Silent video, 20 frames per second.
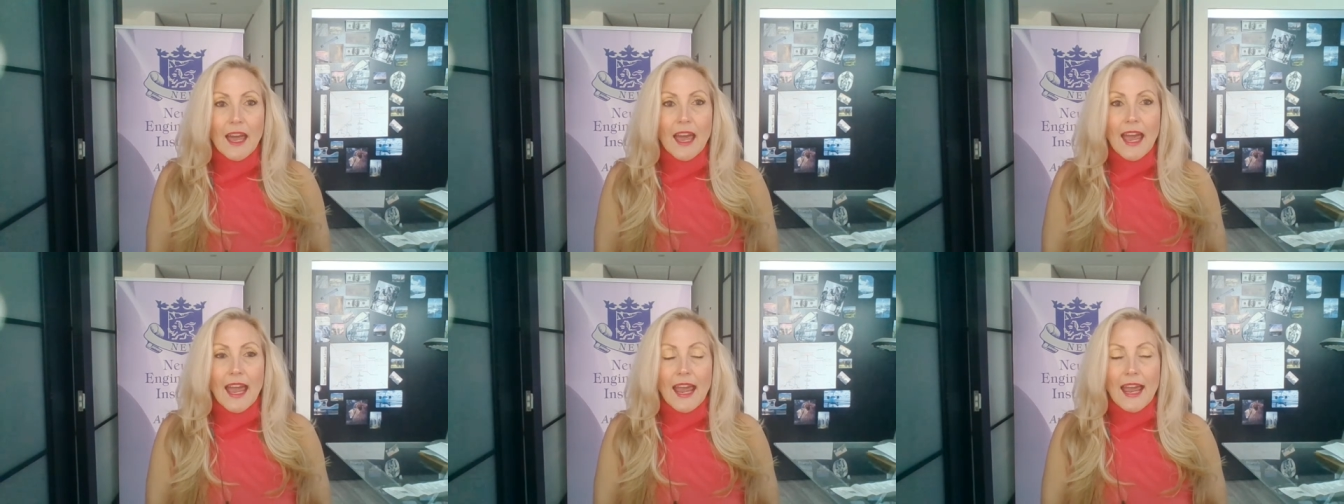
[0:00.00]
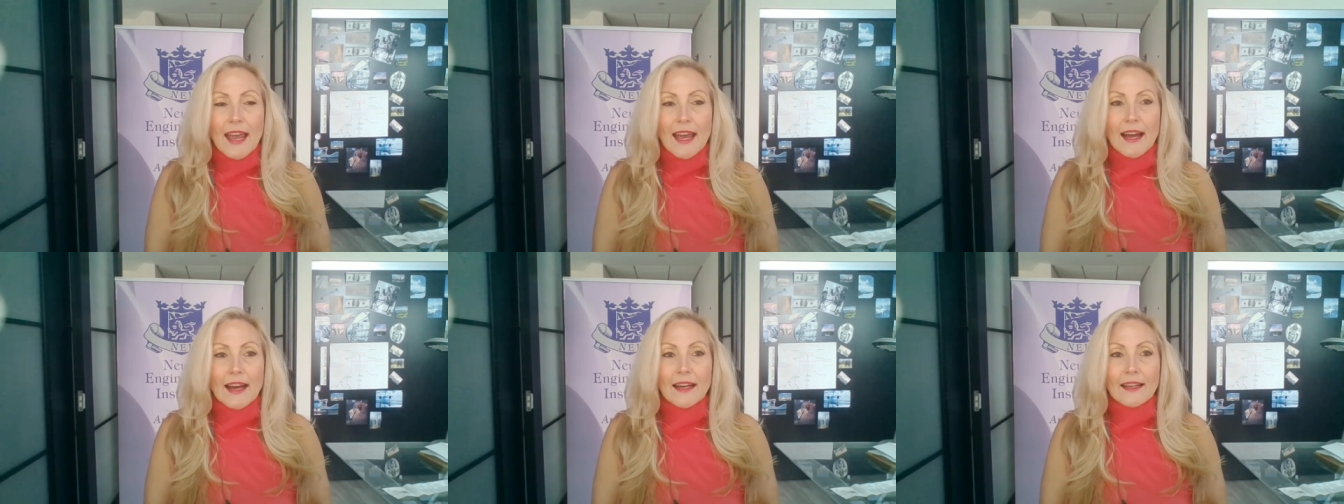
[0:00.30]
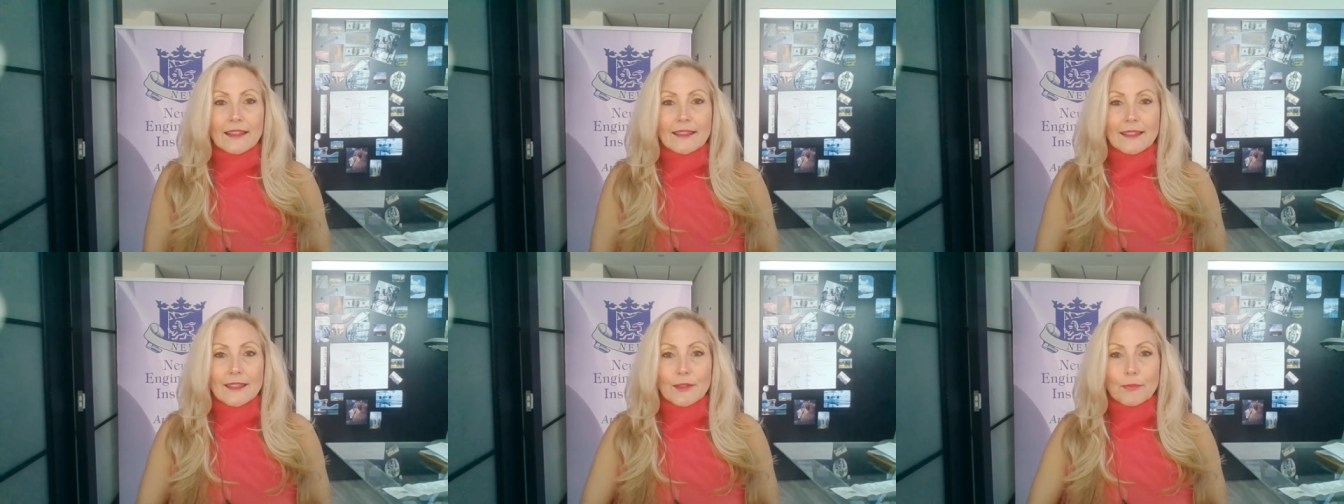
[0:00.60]

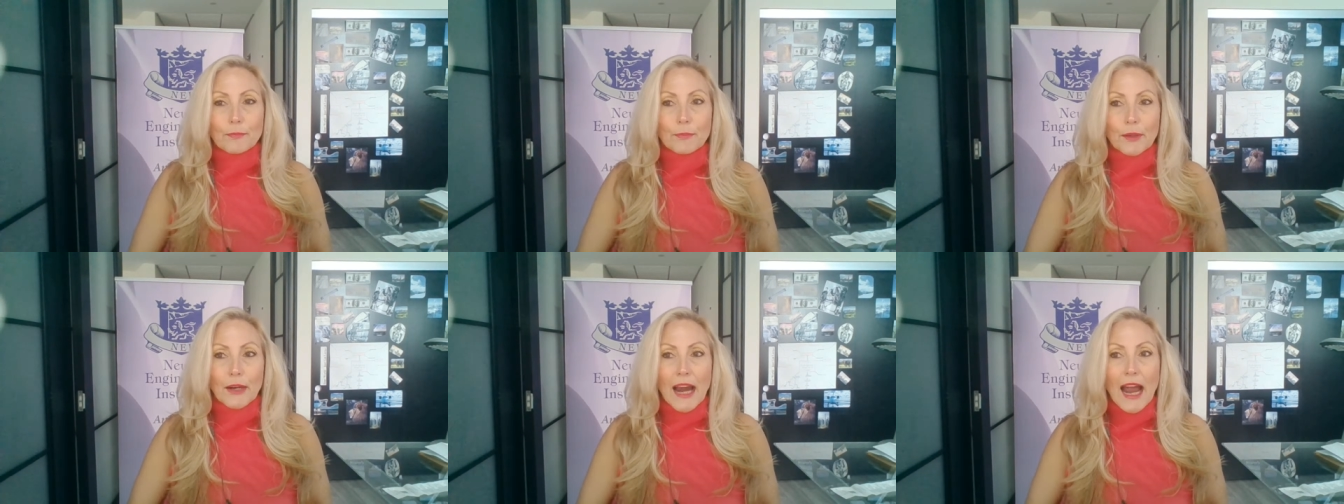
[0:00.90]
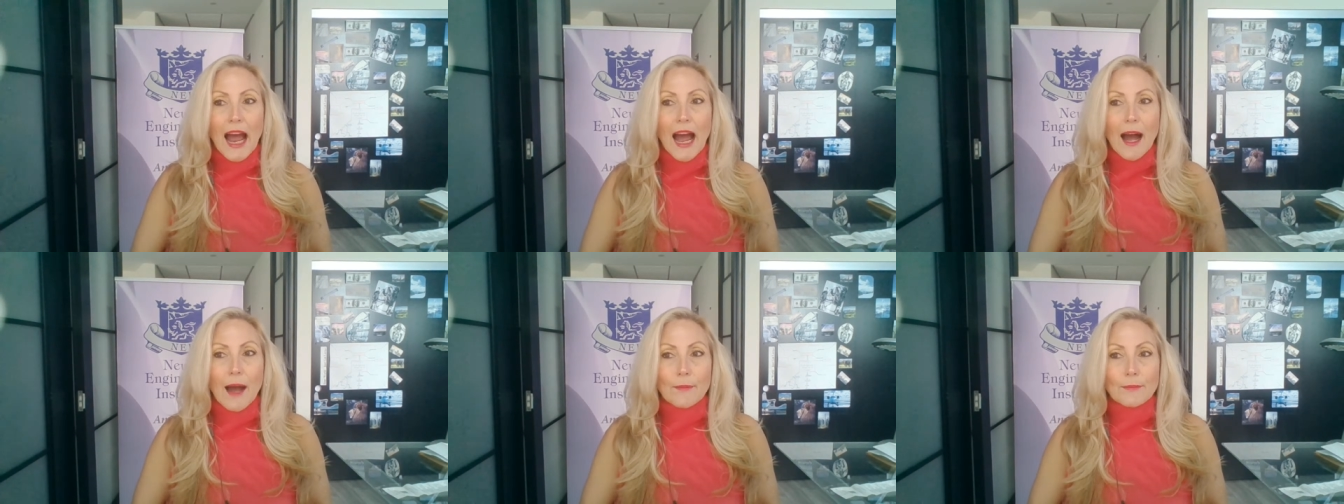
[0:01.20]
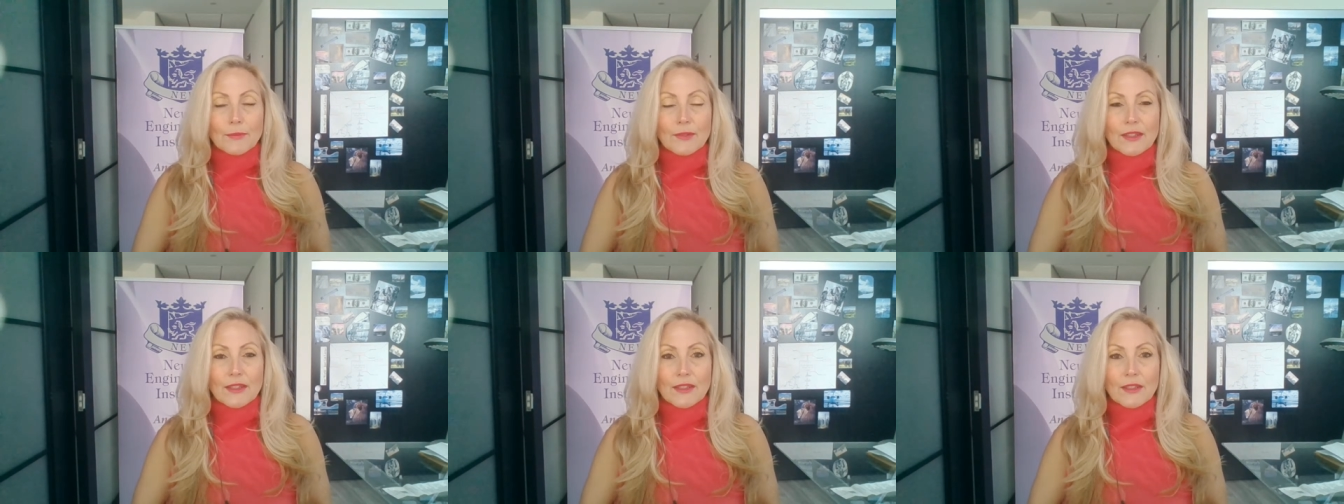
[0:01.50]
and
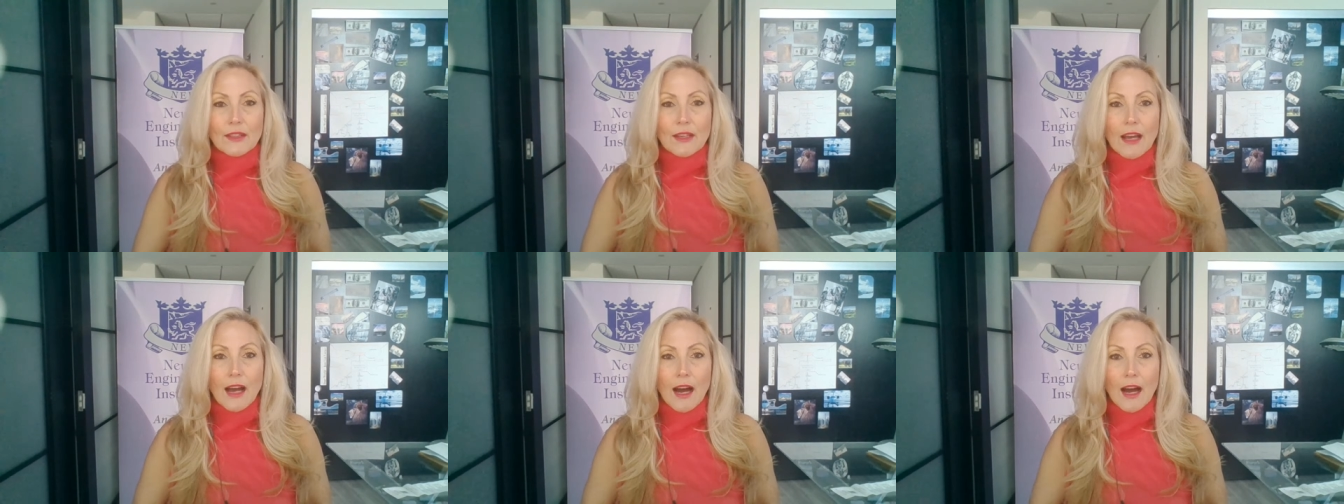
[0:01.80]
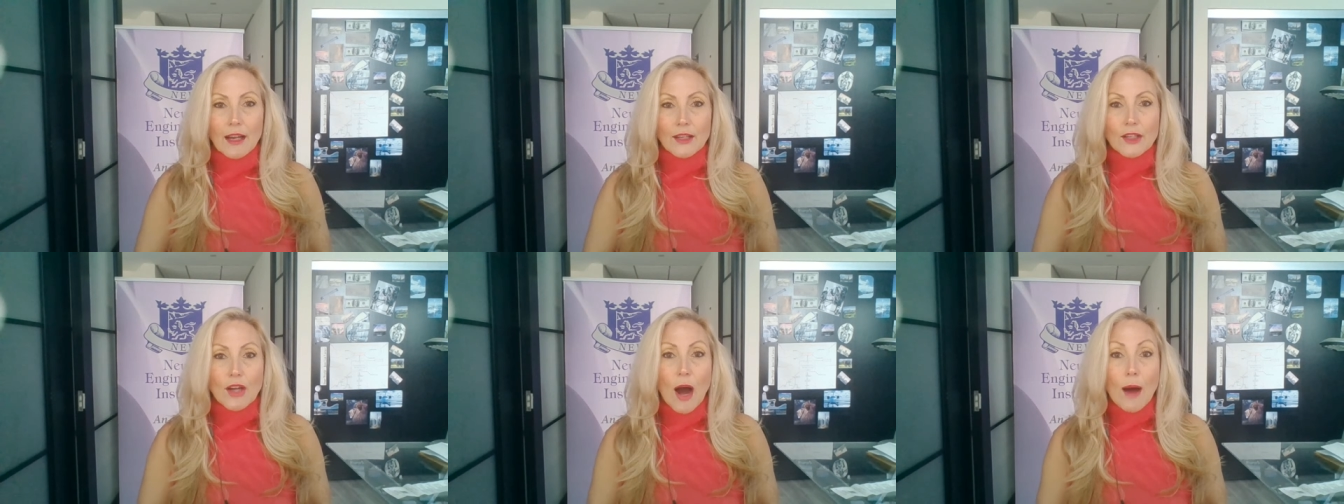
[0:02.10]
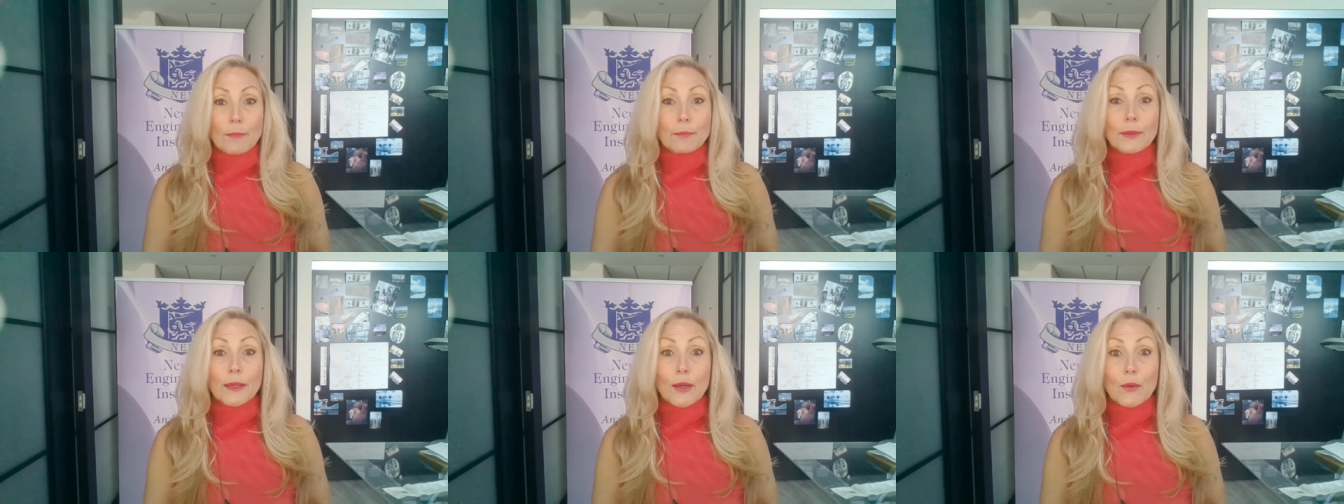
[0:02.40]
perhaps
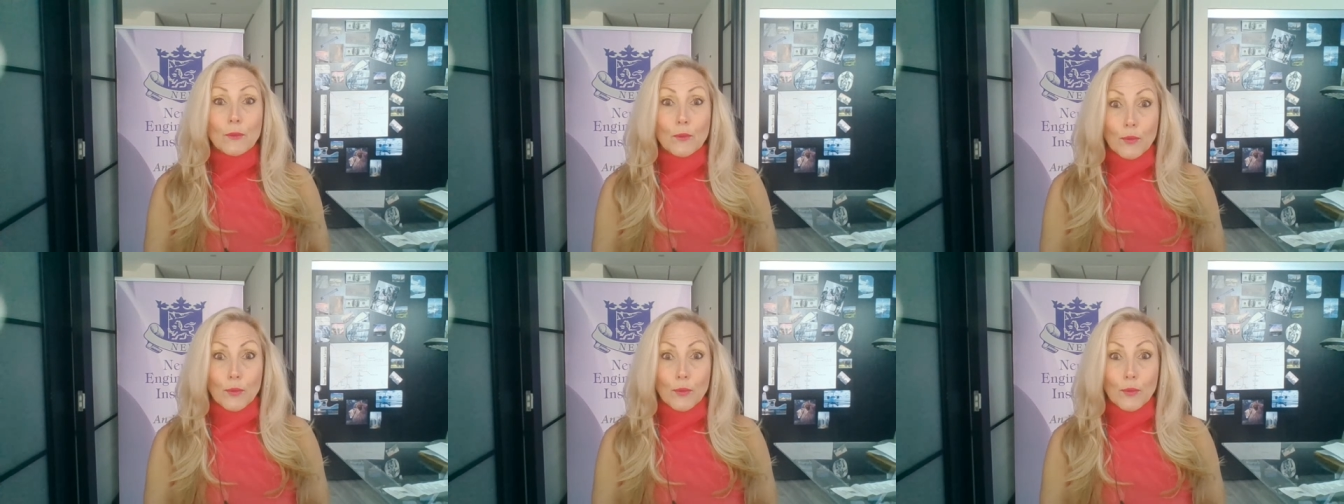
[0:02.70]
not being